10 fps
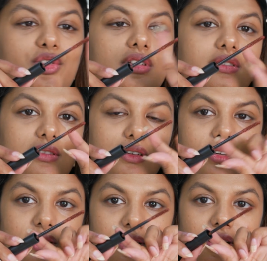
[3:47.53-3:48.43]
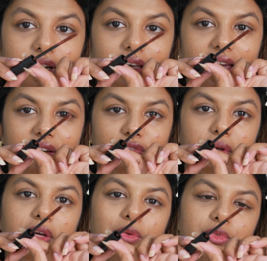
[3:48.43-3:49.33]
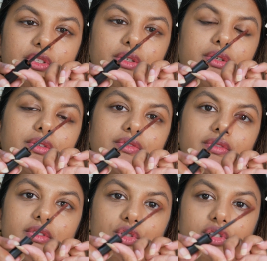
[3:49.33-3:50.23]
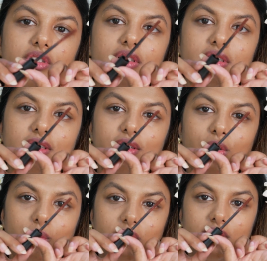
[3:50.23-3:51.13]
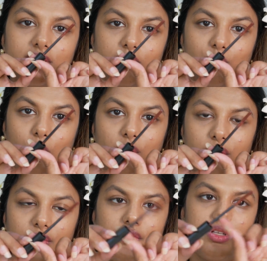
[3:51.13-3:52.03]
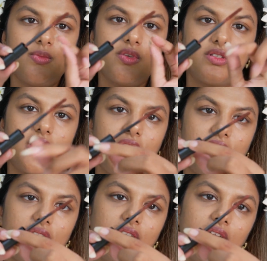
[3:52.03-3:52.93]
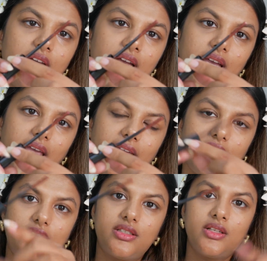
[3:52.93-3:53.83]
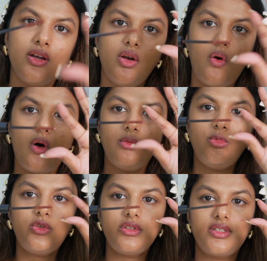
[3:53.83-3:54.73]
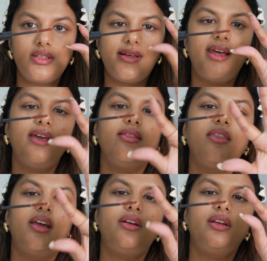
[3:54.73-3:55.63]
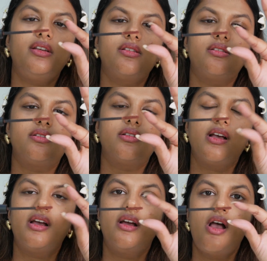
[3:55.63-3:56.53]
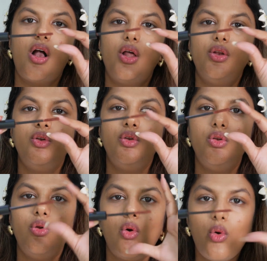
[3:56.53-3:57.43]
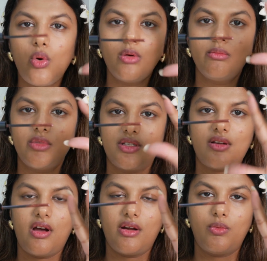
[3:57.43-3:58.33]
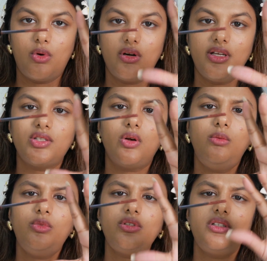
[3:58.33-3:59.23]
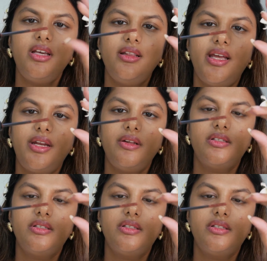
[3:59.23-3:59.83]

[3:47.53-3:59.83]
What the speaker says: and just carefully observe, just notice the wand of this mascara. It's almost like there is no mascara wand. It's almost like there